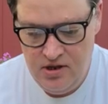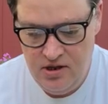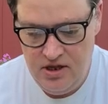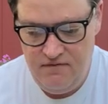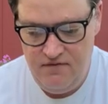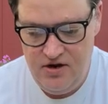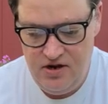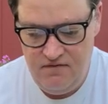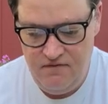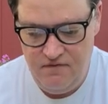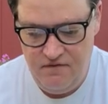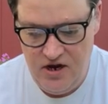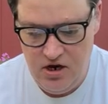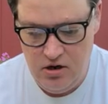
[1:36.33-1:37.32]
lived in
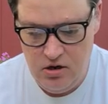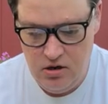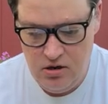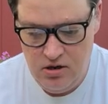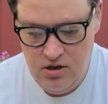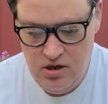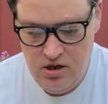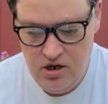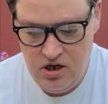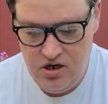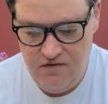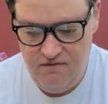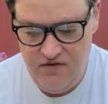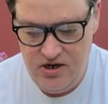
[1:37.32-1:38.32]
fear,
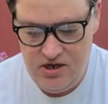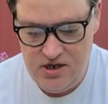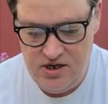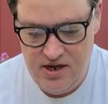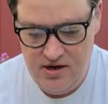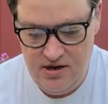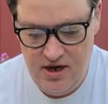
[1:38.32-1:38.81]
convinced that